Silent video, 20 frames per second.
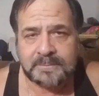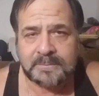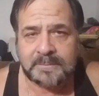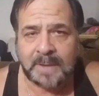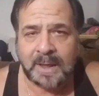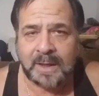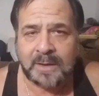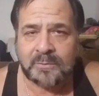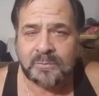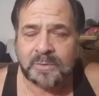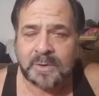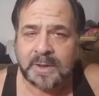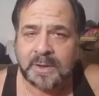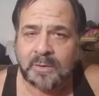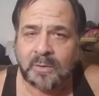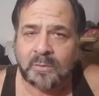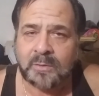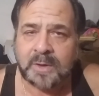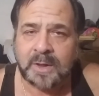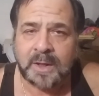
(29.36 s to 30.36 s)
I really
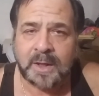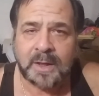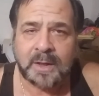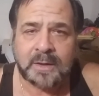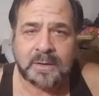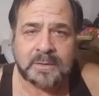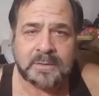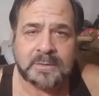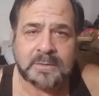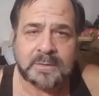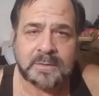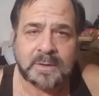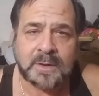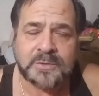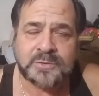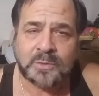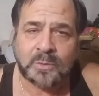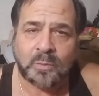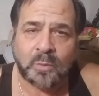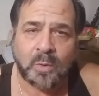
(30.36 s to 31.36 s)
don't care.
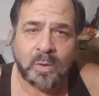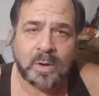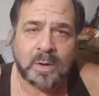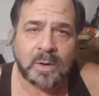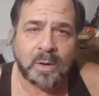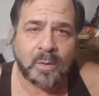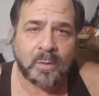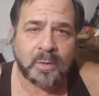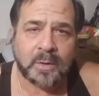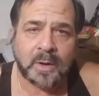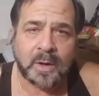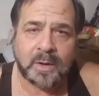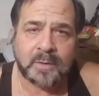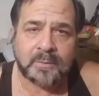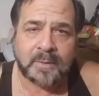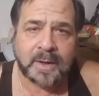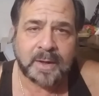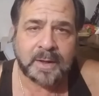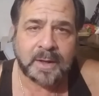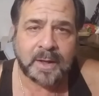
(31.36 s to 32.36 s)
There's a war going on
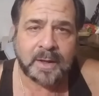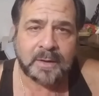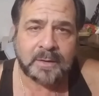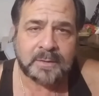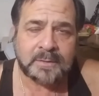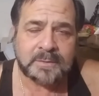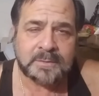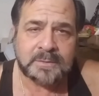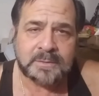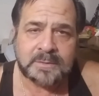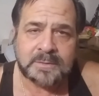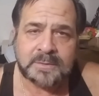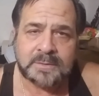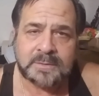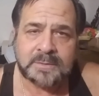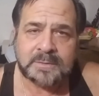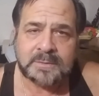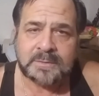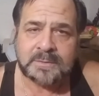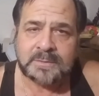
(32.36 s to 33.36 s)
right now.
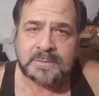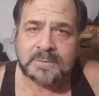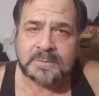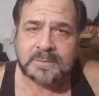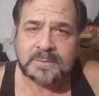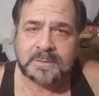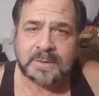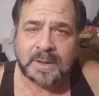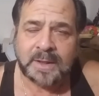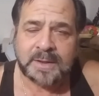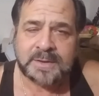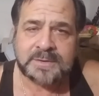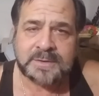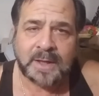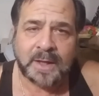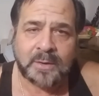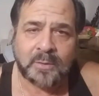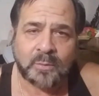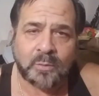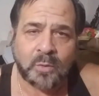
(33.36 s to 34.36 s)
And it's
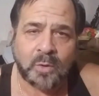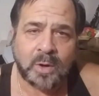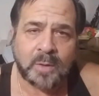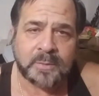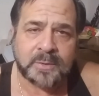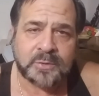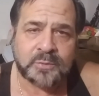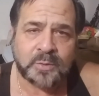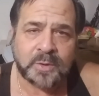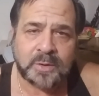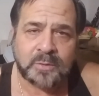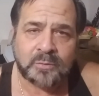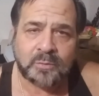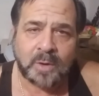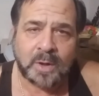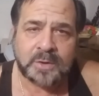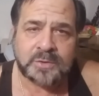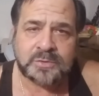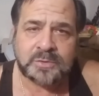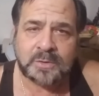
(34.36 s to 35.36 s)
not a war between
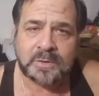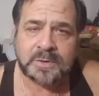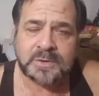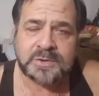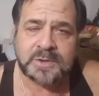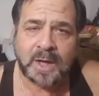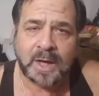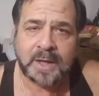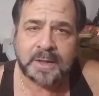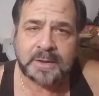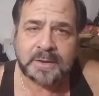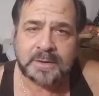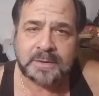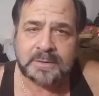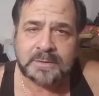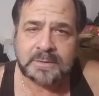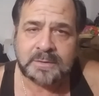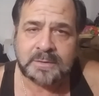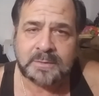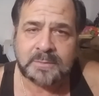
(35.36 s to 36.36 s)
Russia or China
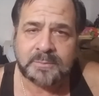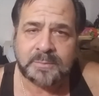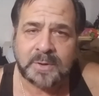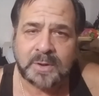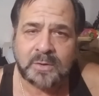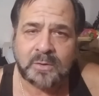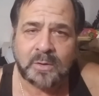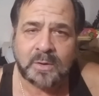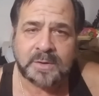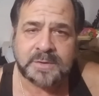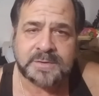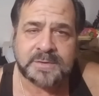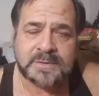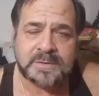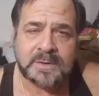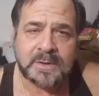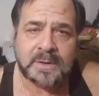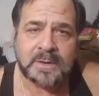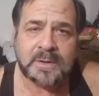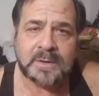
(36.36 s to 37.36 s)
because
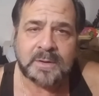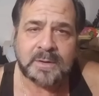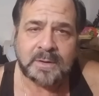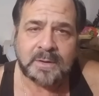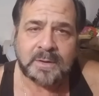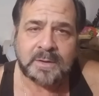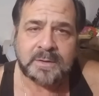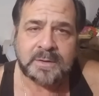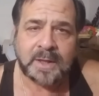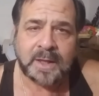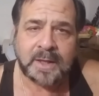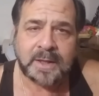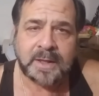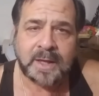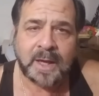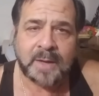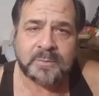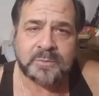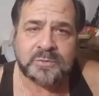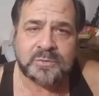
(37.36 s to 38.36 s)
they
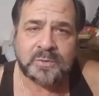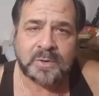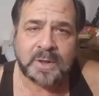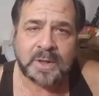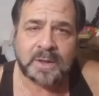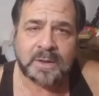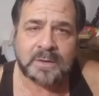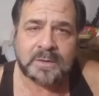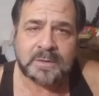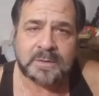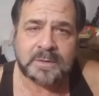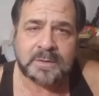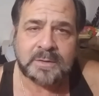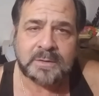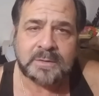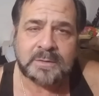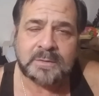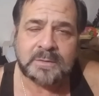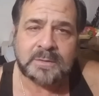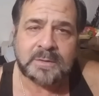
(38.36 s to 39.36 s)
chemtrail
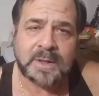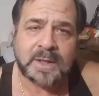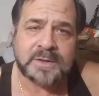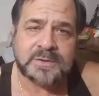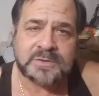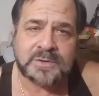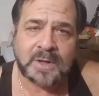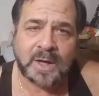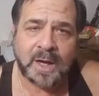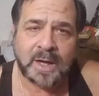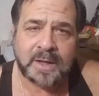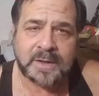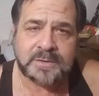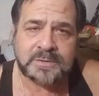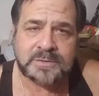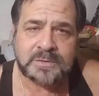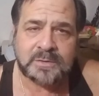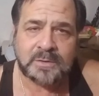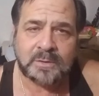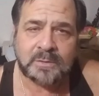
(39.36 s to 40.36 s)
their
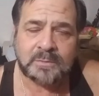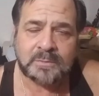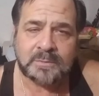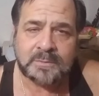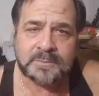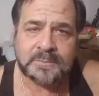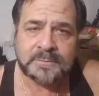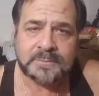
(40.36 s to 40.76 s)
skies too.